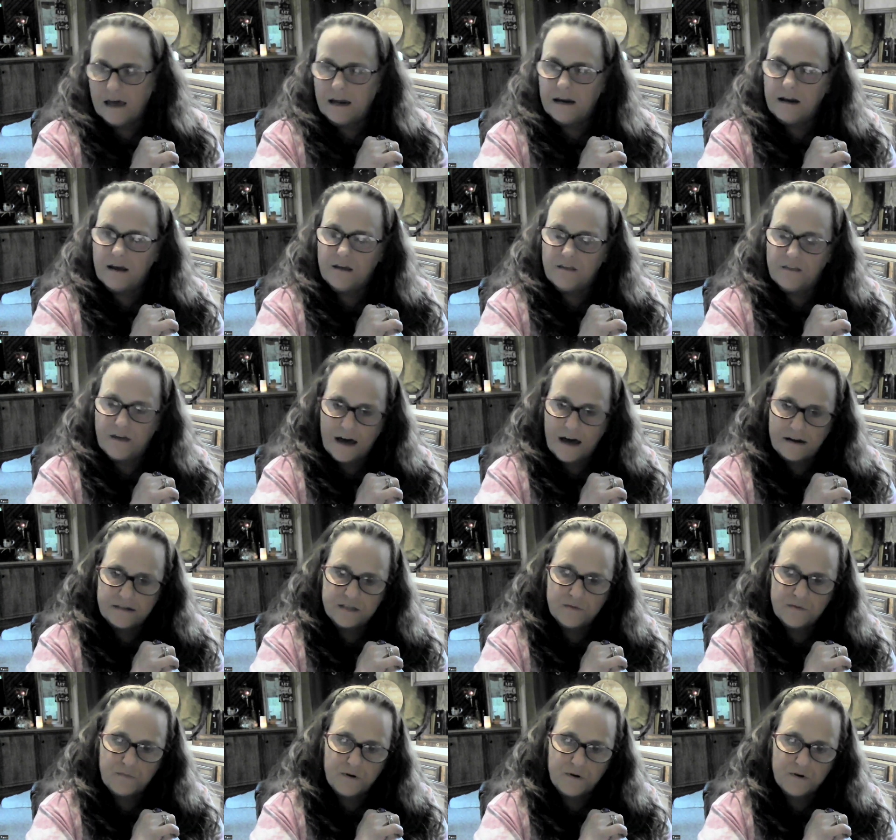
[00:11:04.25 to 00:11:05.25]
And
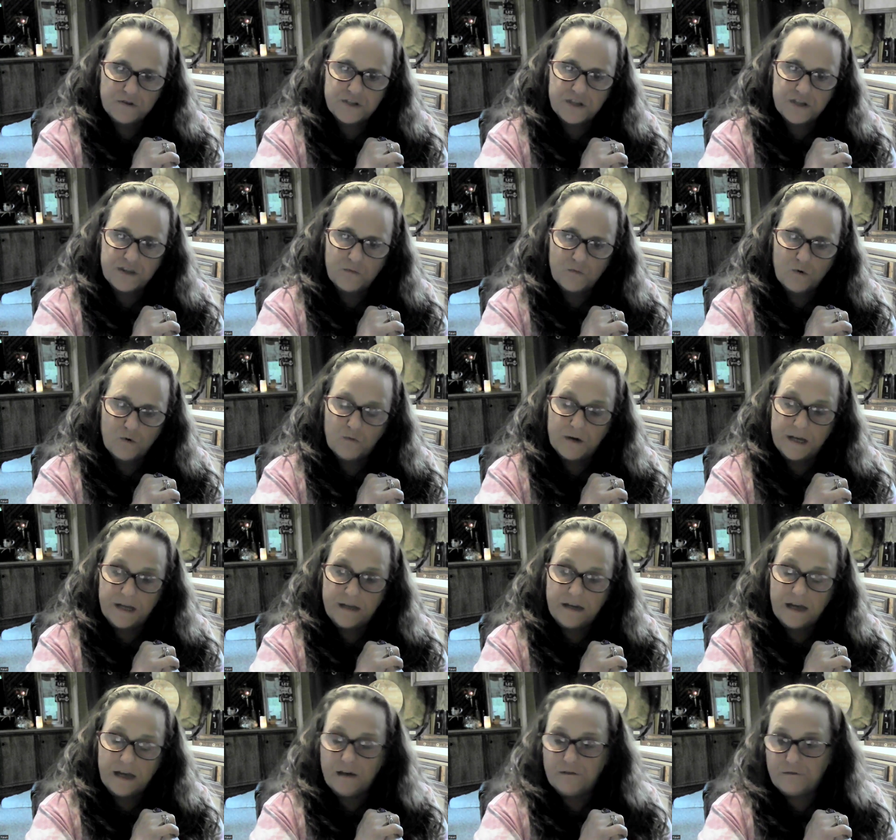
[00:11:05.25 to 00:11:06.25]
that is the person that will
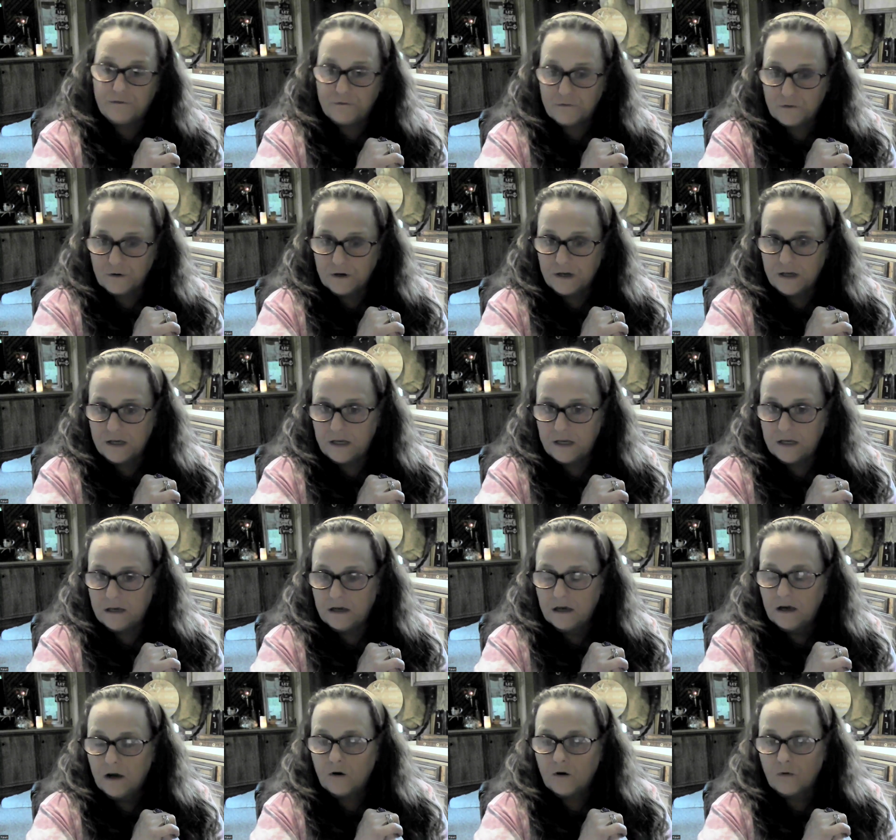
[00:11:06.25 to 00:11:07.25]
win a
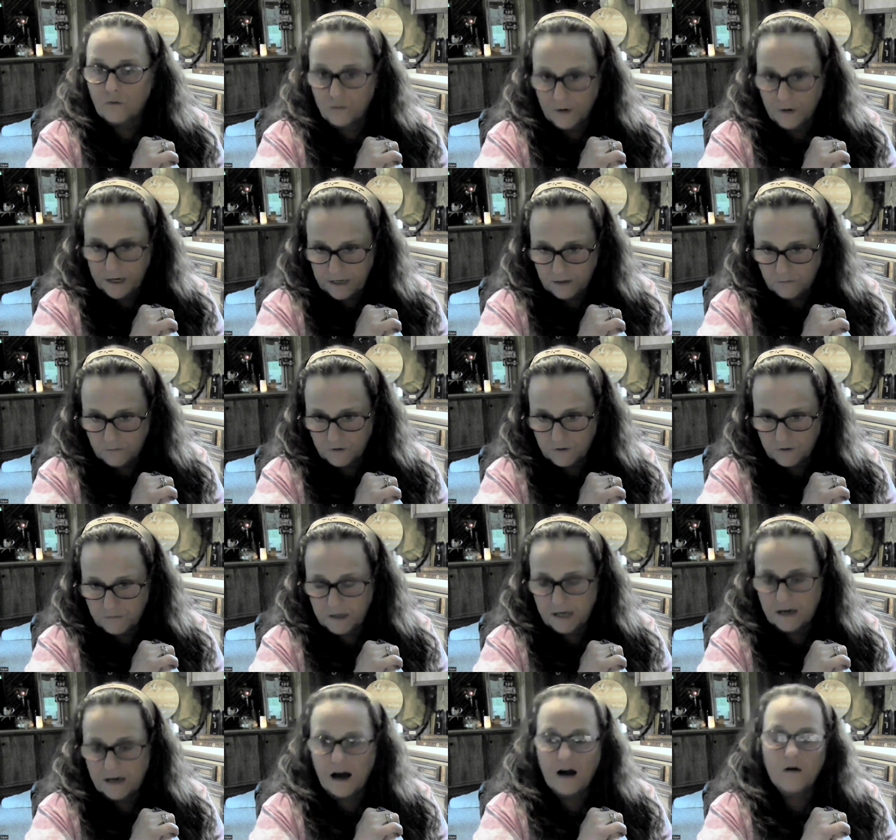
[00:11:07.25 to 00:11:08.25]
free reading
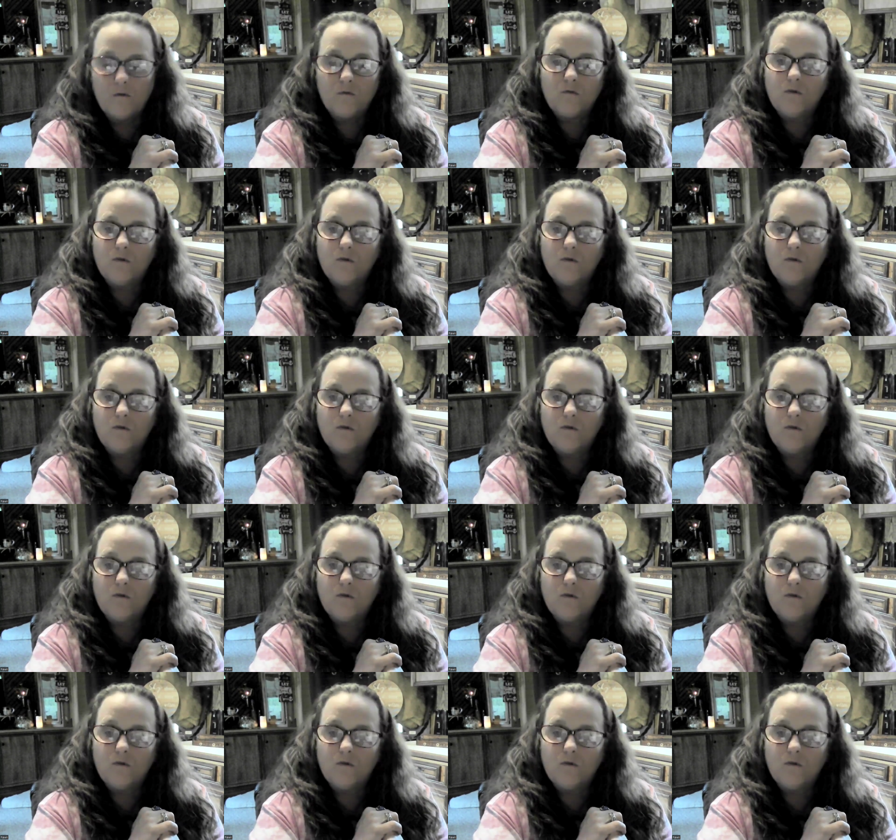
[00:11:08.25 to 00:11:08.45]
with me.